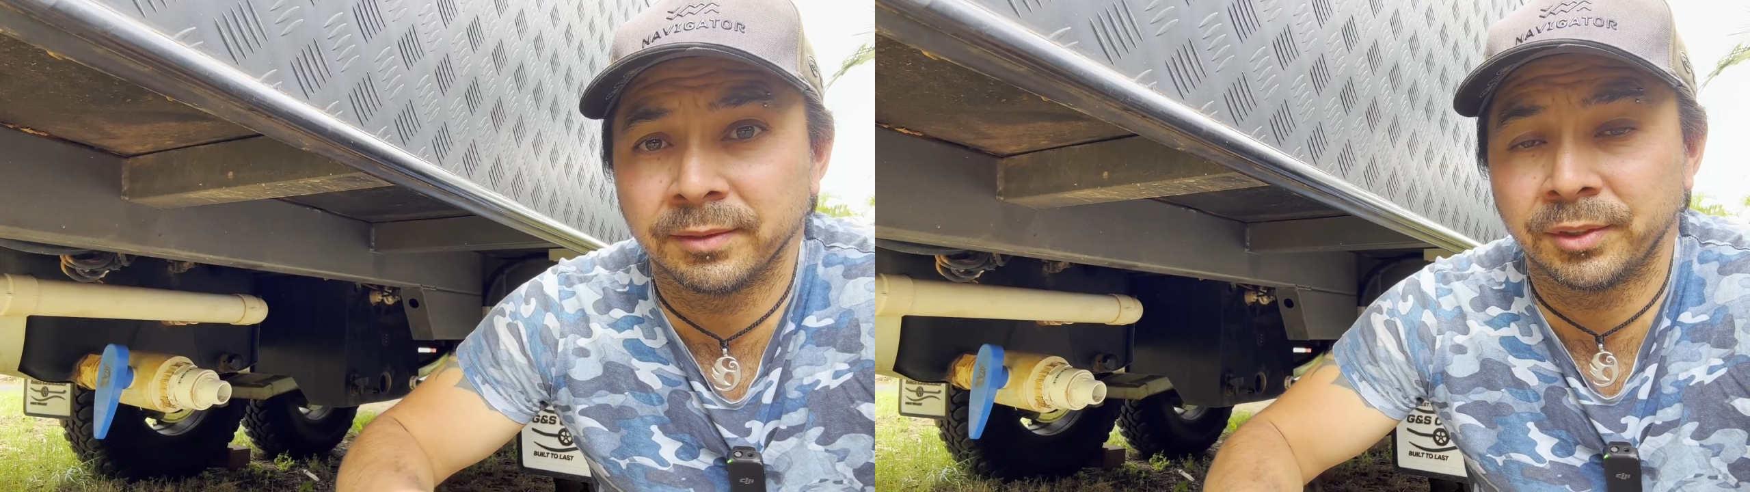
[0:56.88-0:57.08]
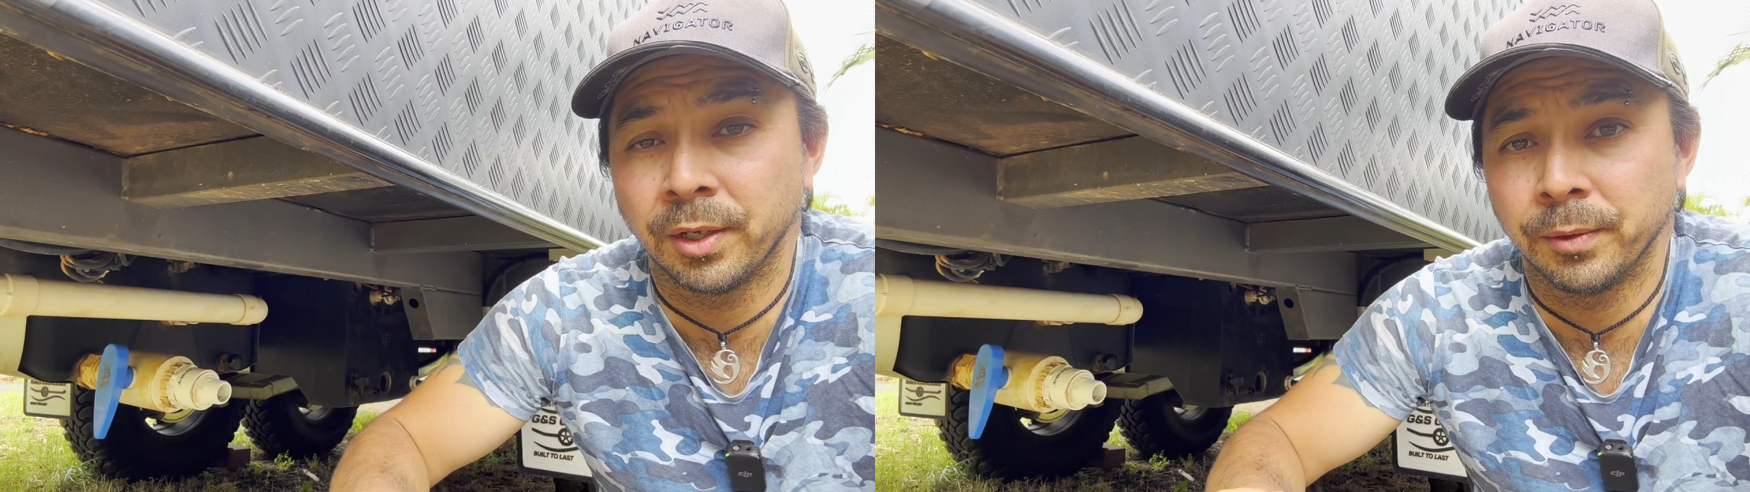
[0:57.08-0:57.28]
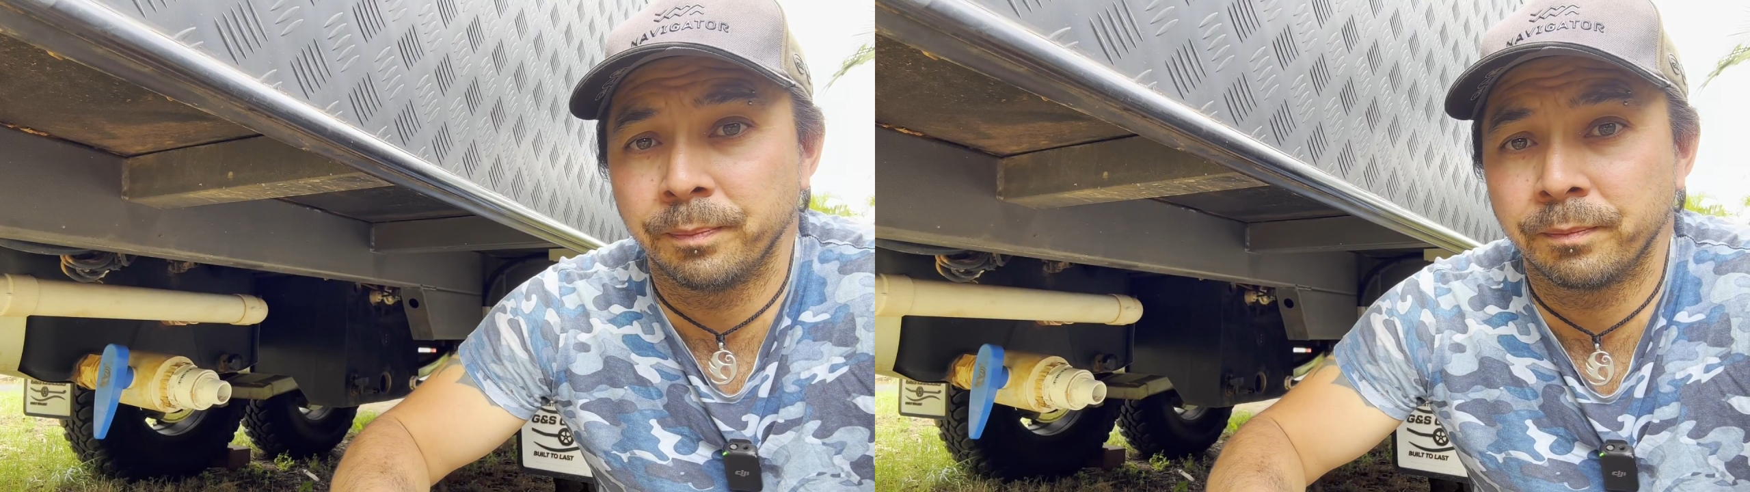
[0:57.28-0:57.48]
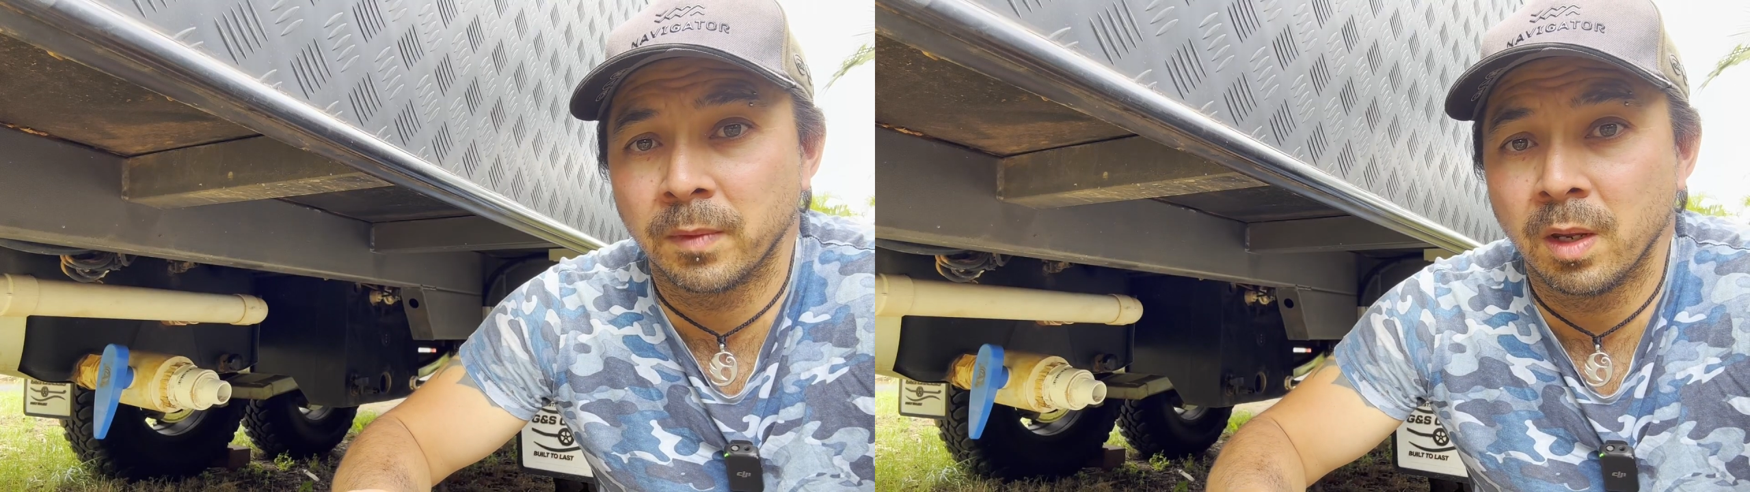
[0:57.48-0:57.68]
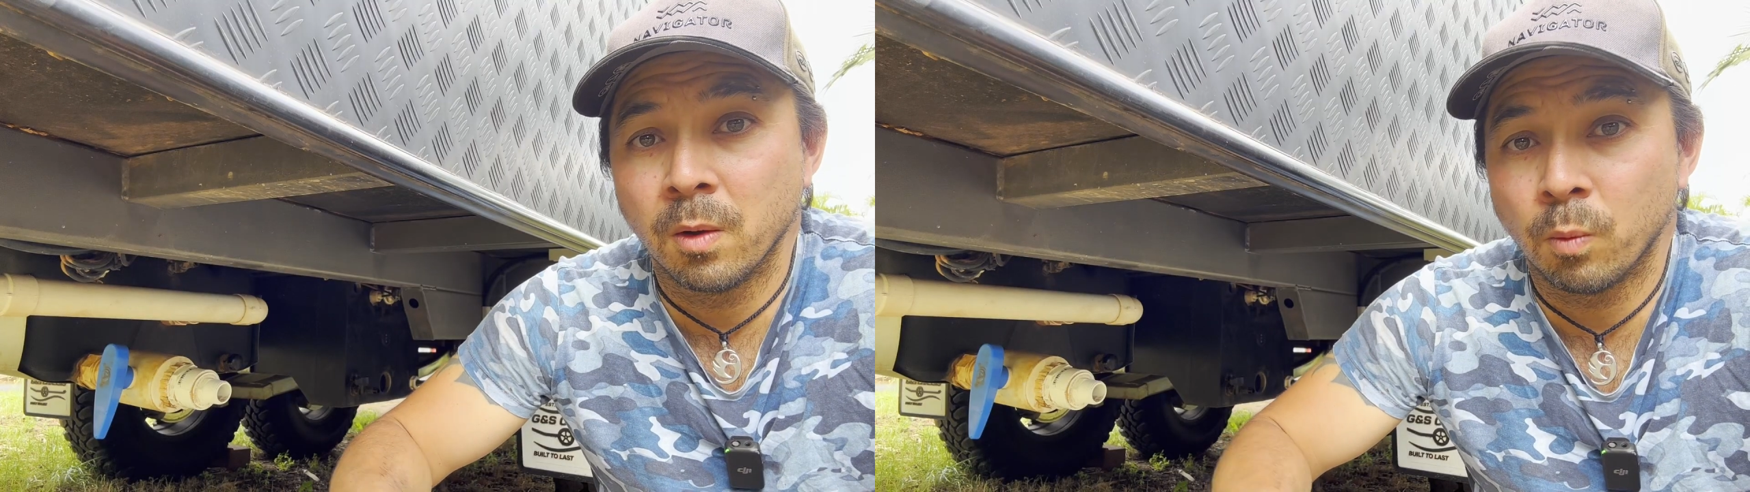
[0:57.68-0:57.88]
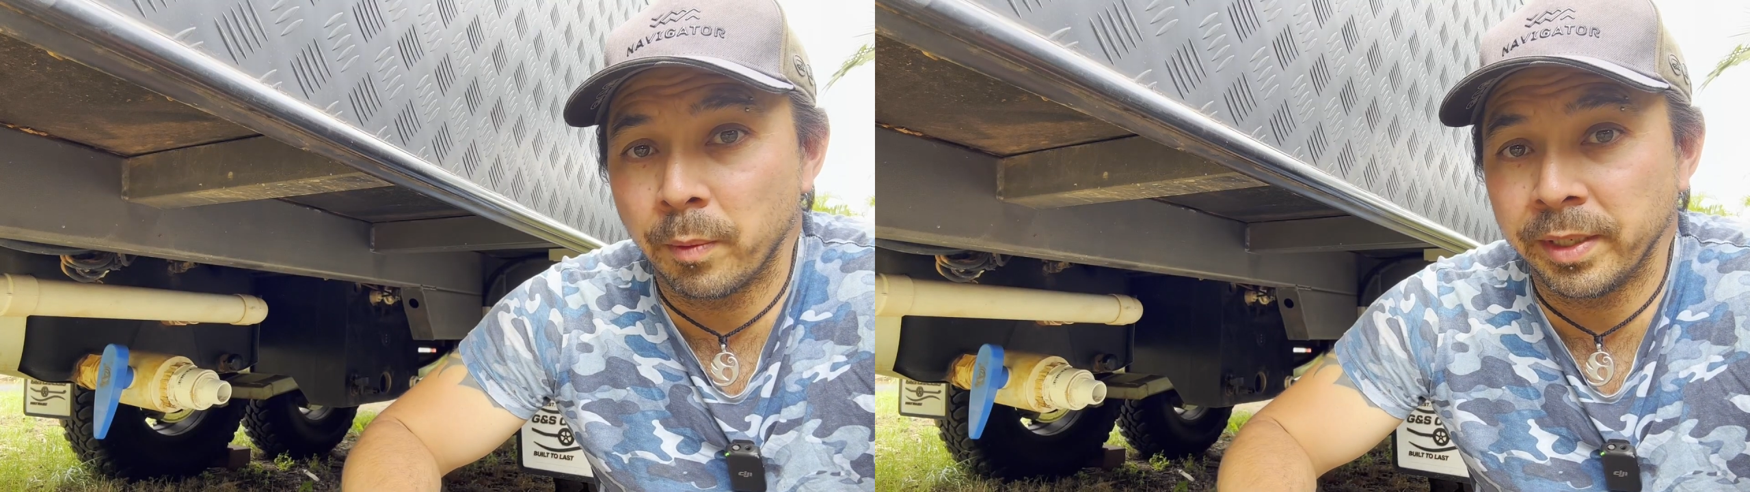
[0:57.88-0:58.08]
So what we